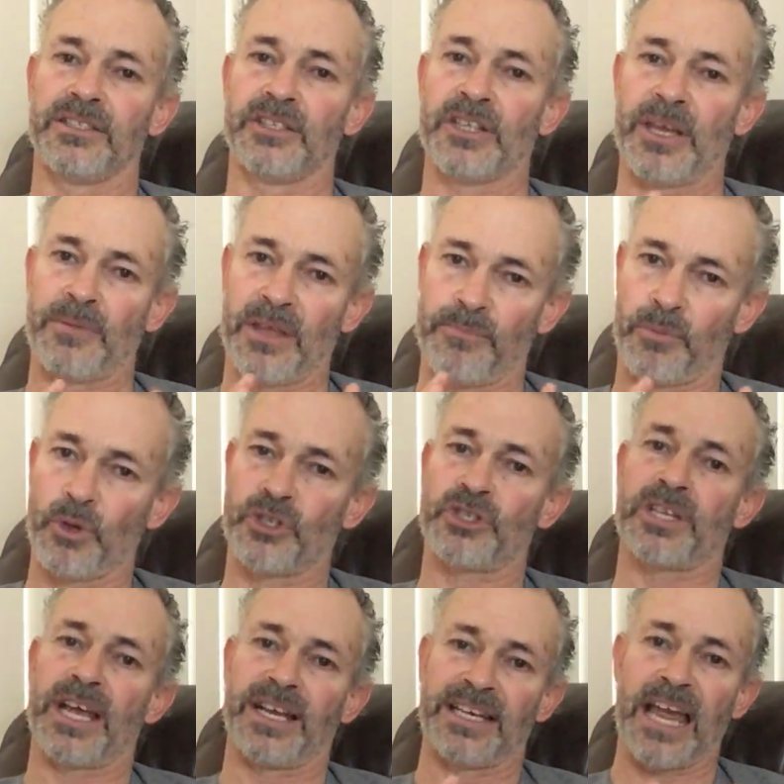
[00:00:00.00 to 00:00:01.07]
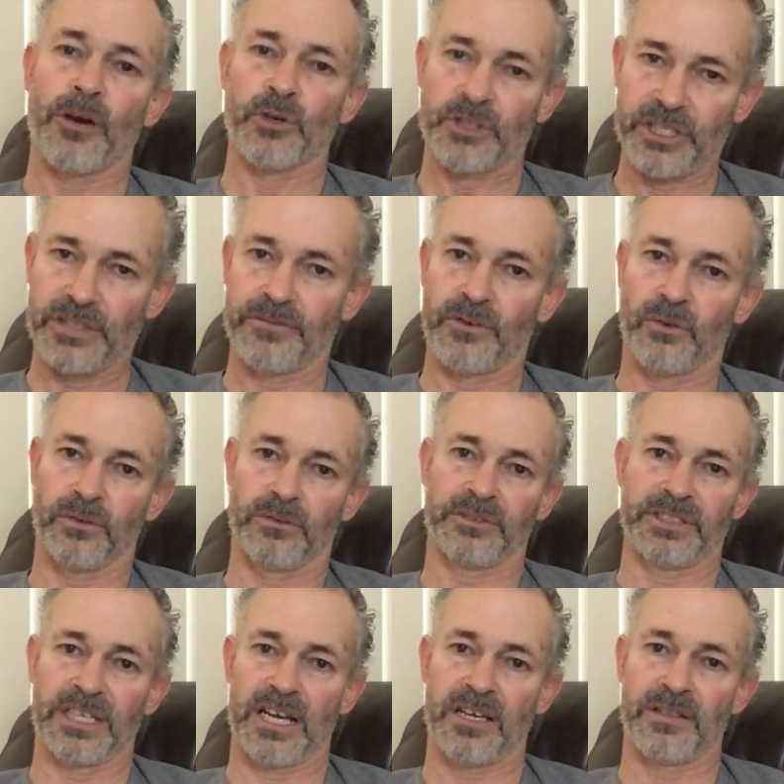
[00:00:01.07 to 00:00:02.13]
they push that narrative of,
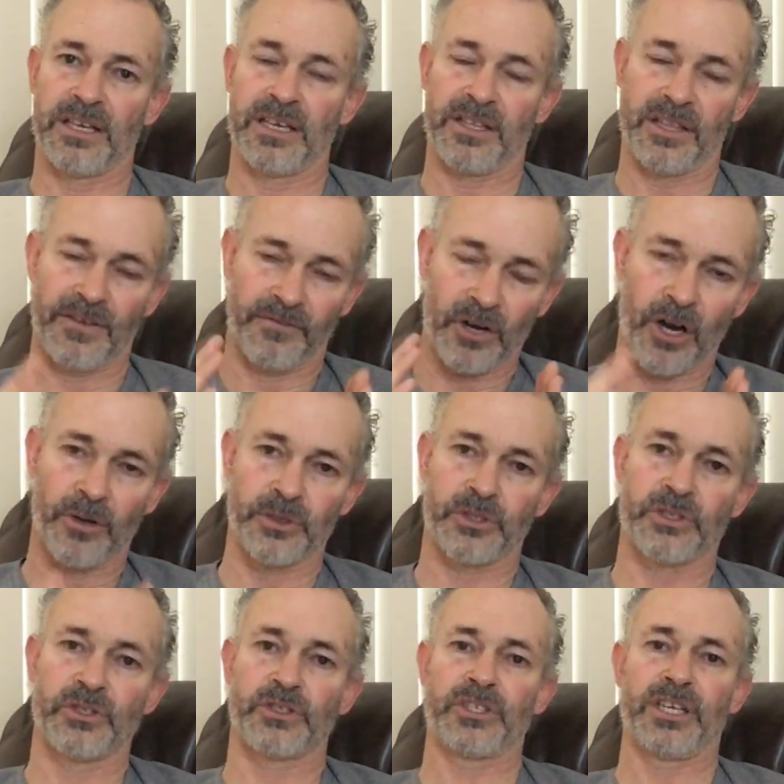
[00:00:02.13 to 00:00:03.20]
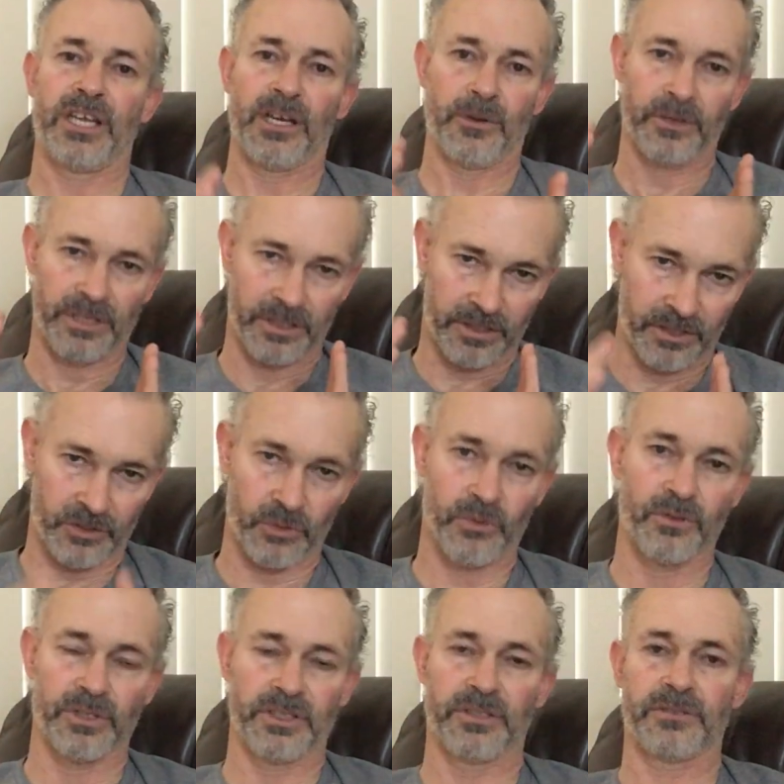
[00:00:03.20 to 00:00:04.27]
the virus is scary, there's
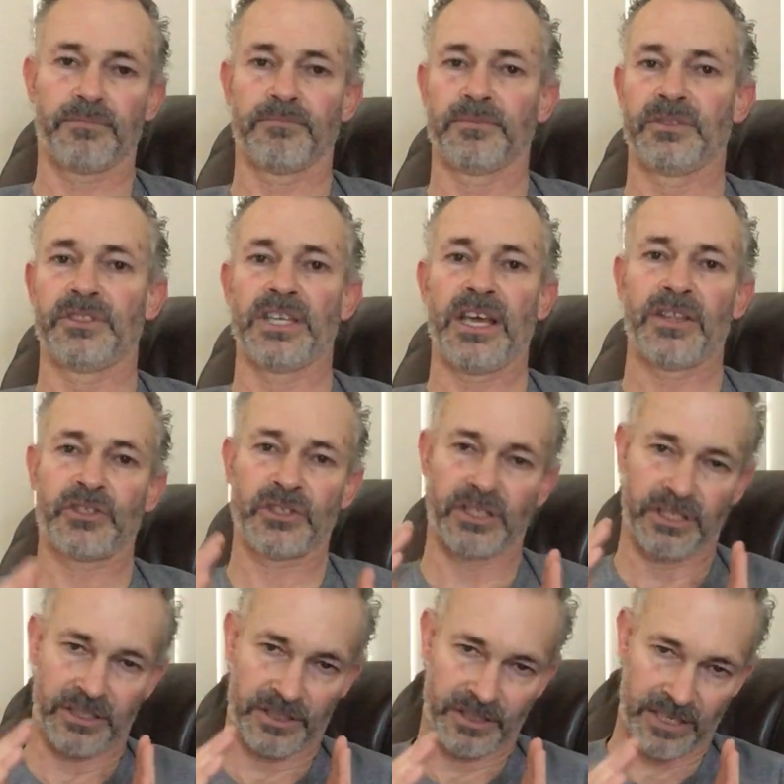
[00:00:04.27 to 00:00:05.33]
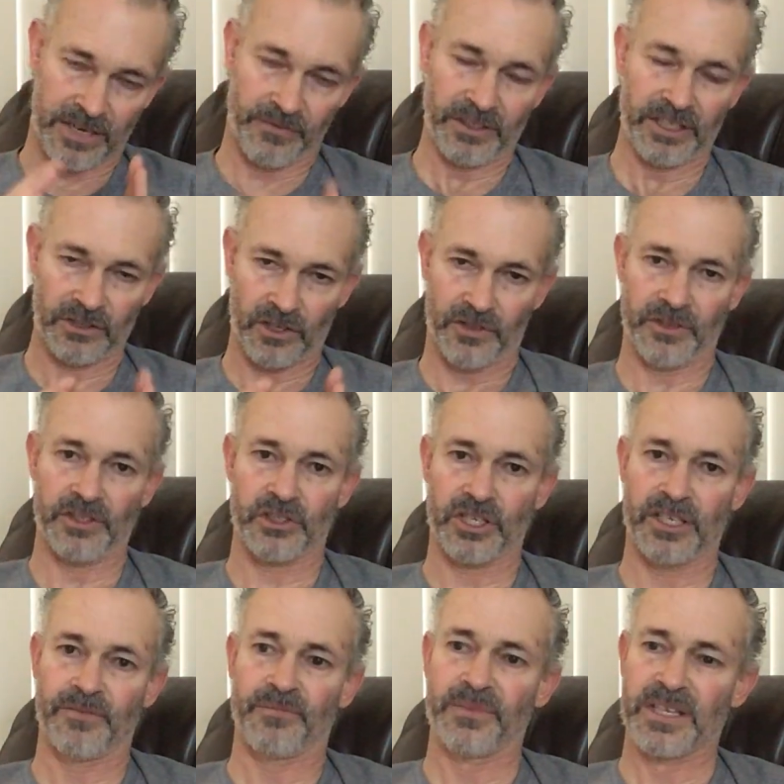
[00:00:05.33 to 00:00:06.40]
all these deaths and everything like this.
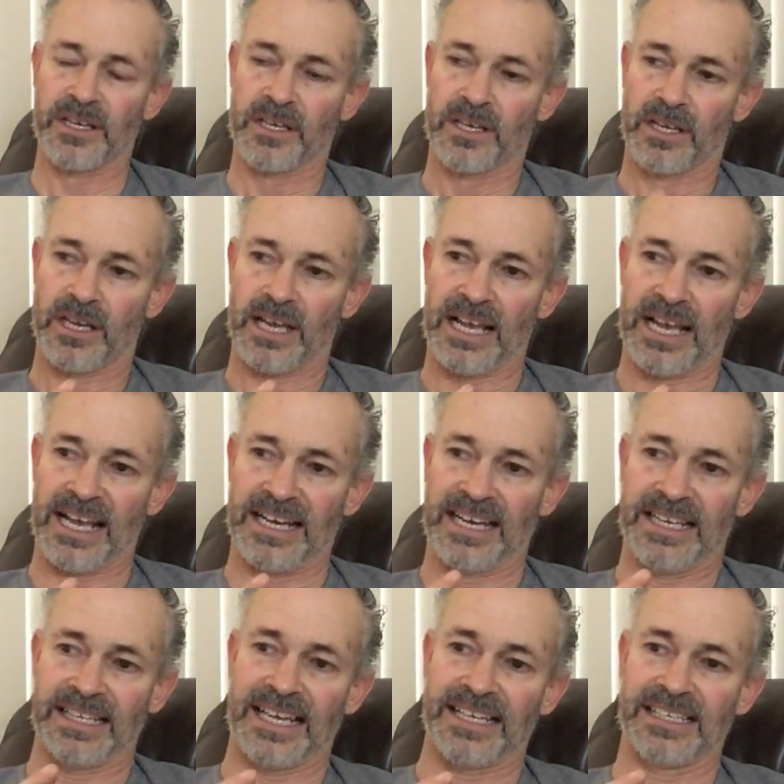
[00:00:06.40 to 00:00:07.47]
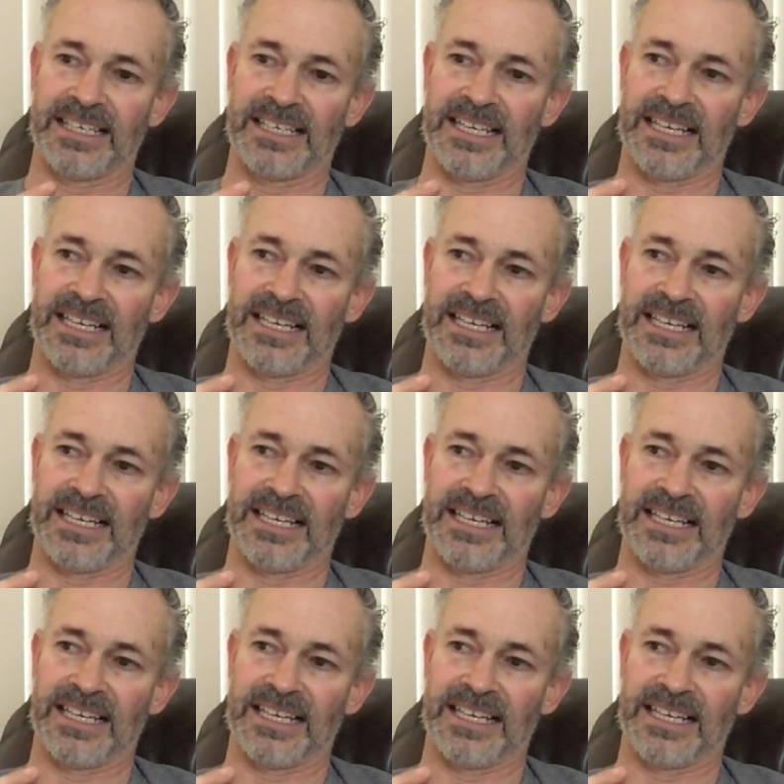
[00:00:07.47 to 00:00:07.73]
And then